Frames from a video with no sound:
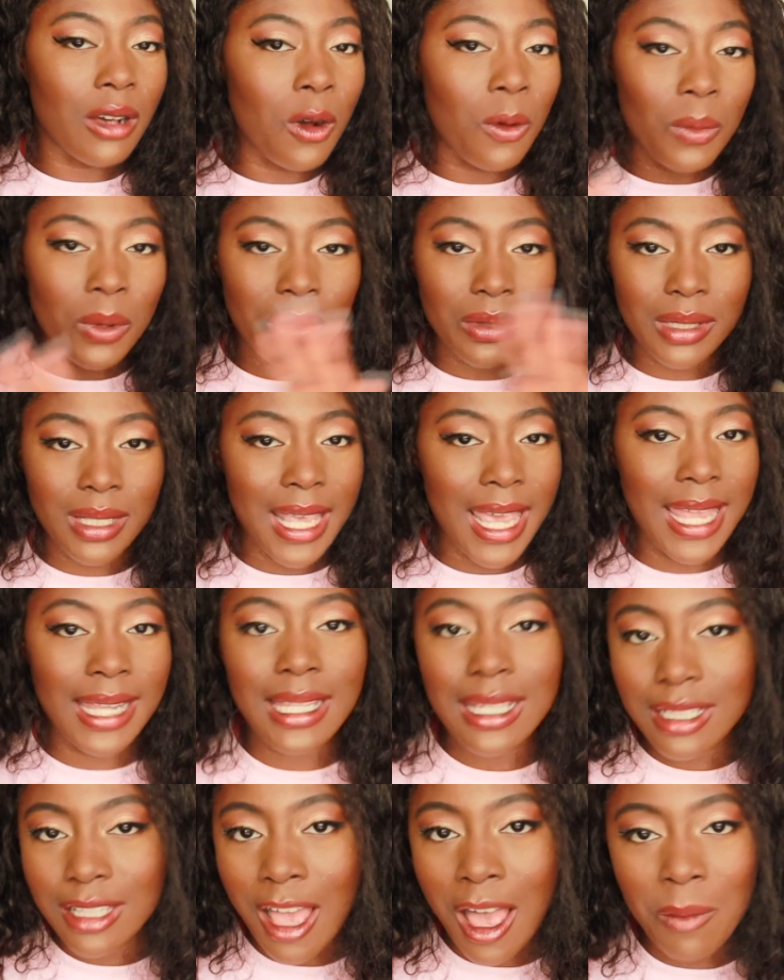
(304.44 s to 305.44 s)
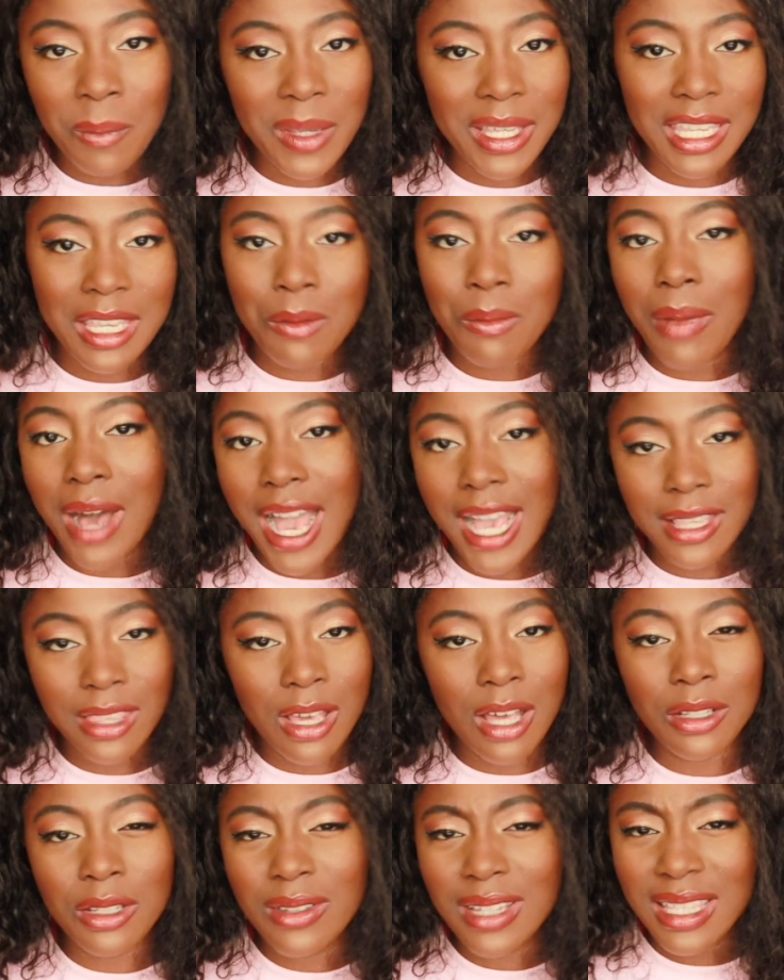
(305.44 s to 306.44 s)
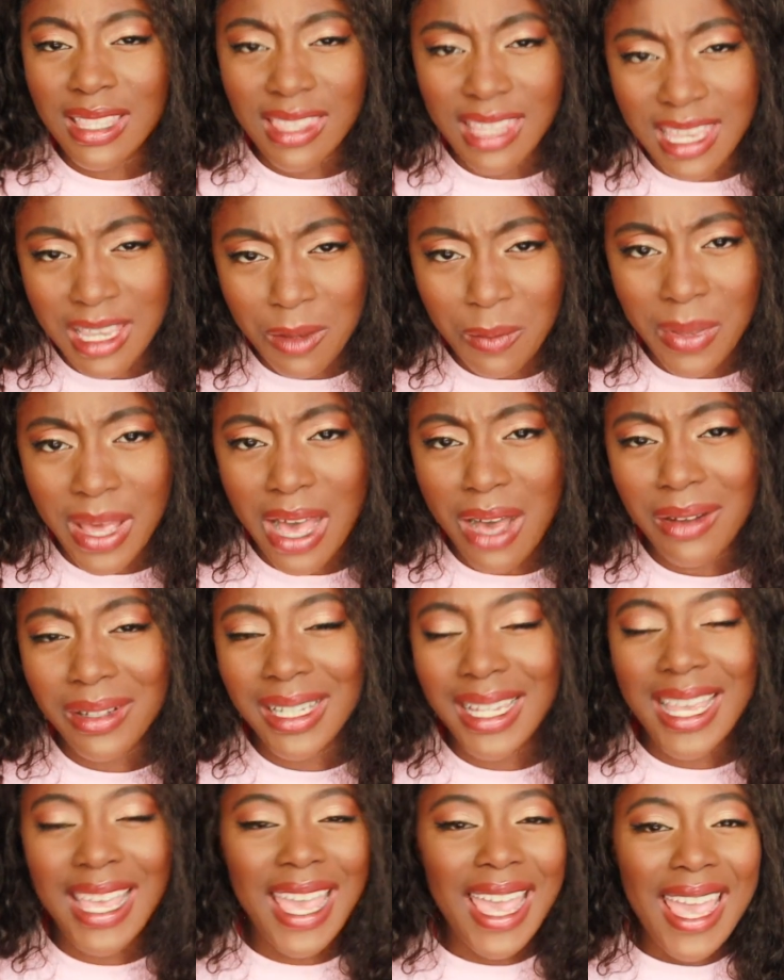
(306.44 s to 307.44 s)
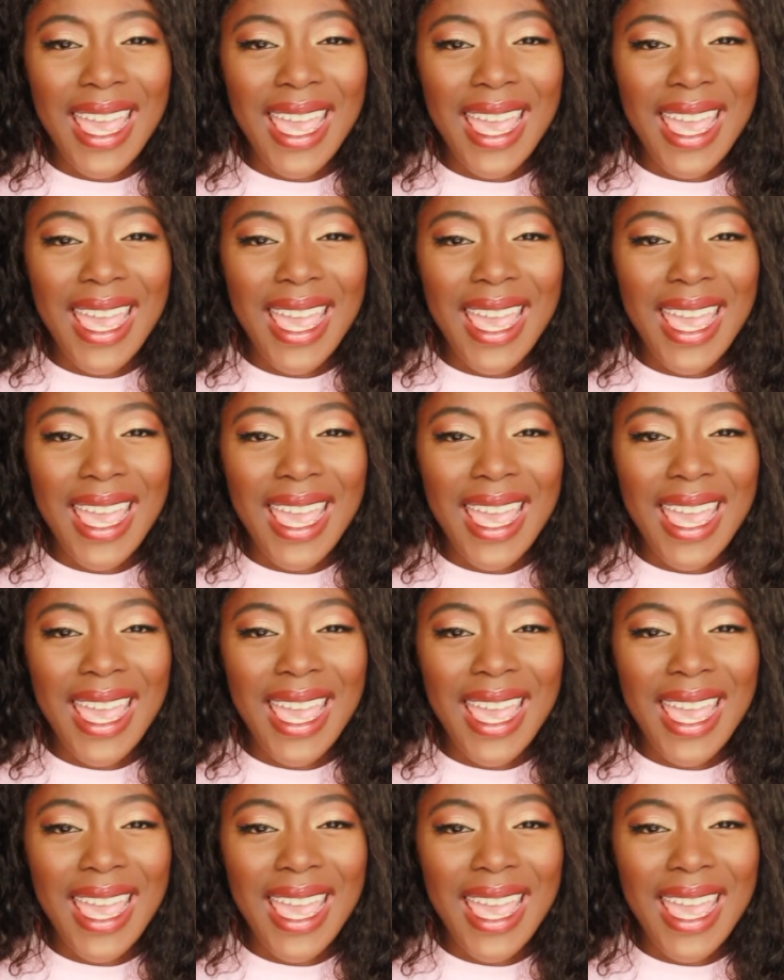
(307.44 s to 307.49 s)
almost any topic in Python you can think about.